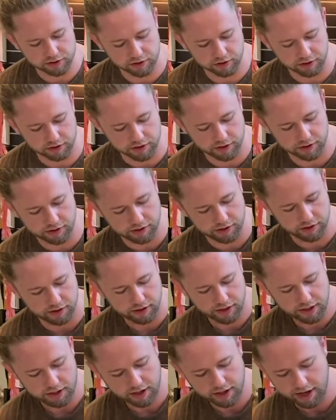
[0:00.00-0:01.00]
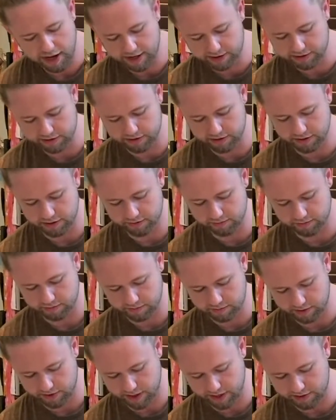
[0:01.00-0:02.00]
I'm going to head
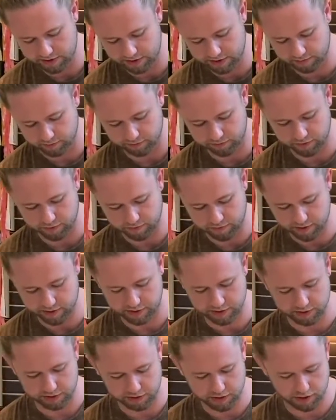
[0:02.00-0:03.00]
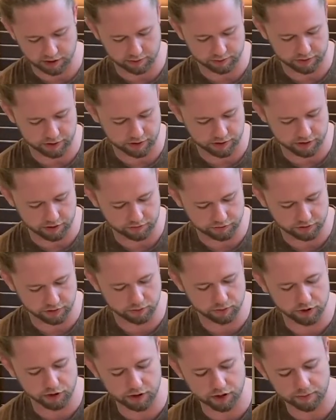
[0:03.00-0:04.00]
some of them and then just cut them in half. So
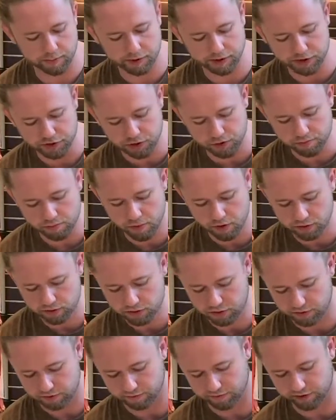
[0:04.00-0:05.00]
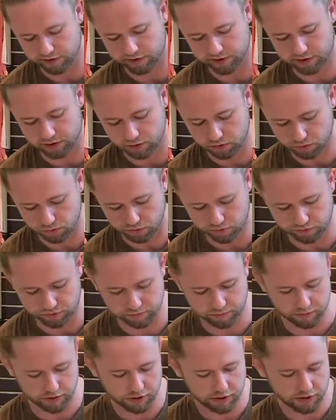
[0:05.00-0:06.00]
I'm going to do most of these, not all of
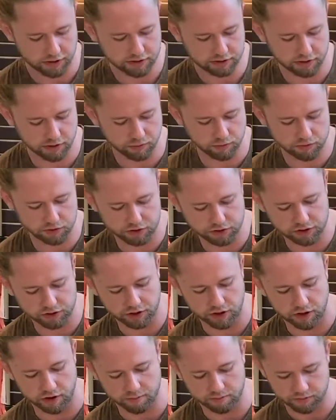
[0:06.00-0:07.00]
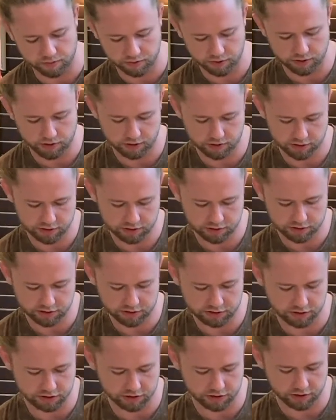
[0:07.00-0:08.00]
them. So I want some
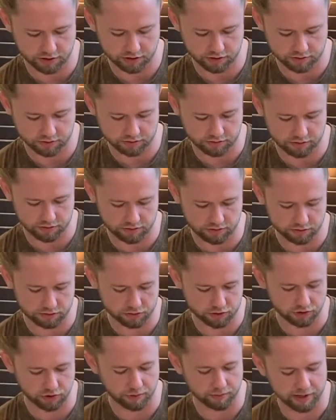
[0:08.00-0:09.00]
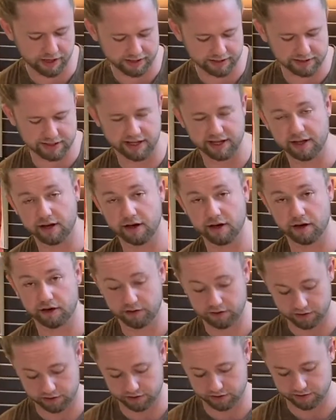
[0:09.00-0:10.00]
just to go on top as they are,
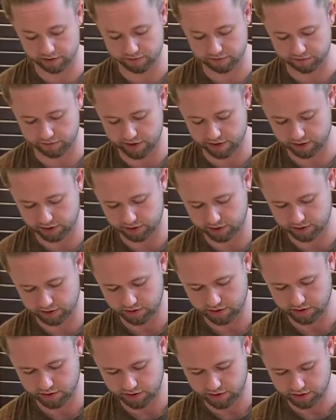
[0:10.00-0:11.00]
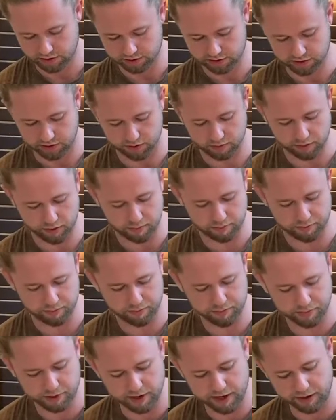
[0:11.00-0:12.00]
nice and fresh. So
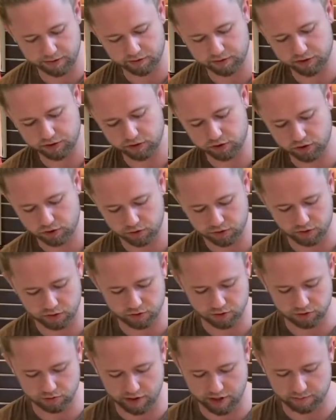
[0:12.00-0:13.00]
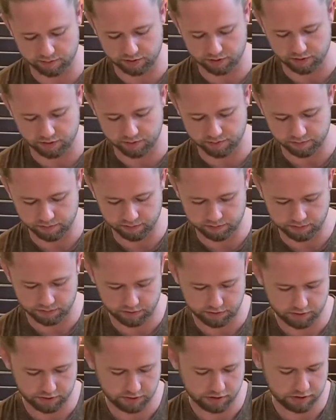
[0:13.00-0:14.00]
about 200 grams of them
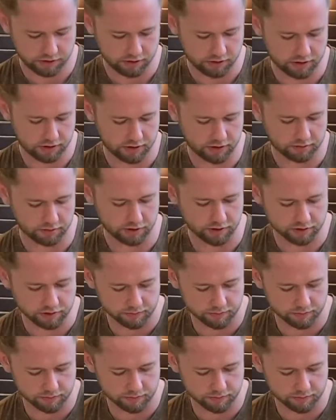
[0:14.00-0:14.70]
I'm going to